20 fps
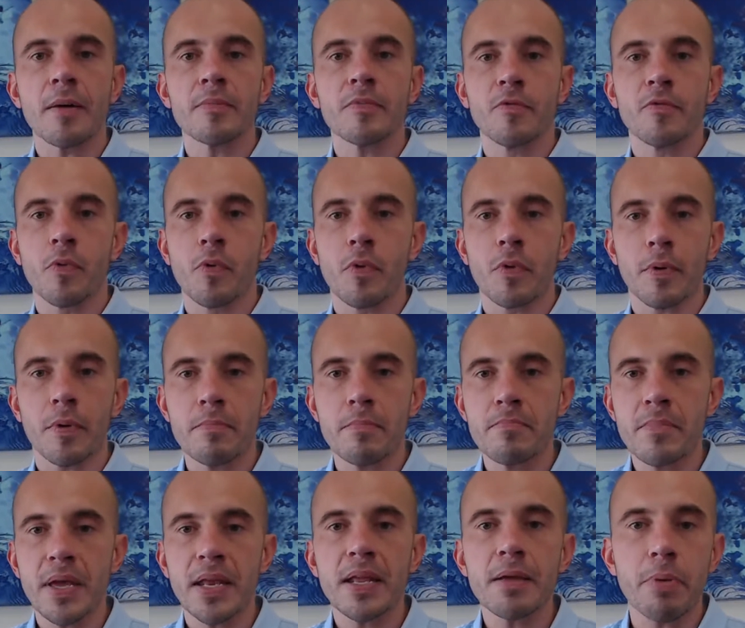for
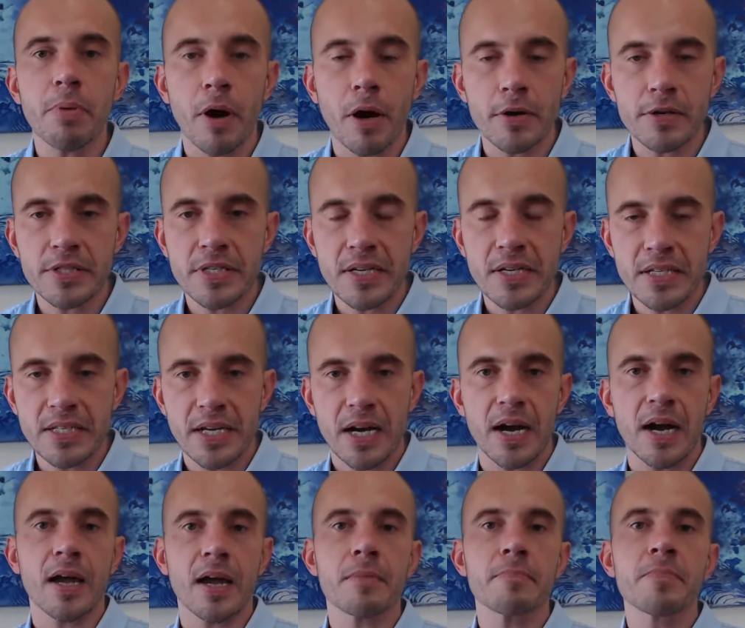many parts at a
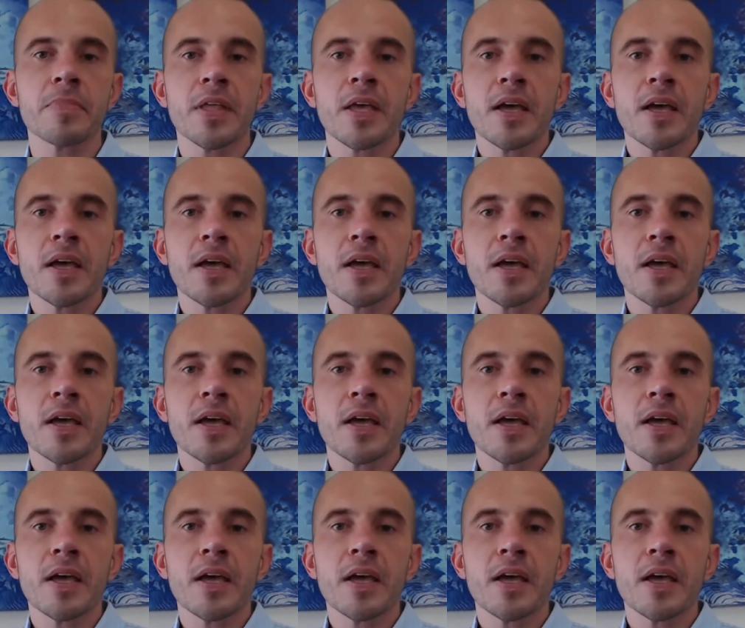time,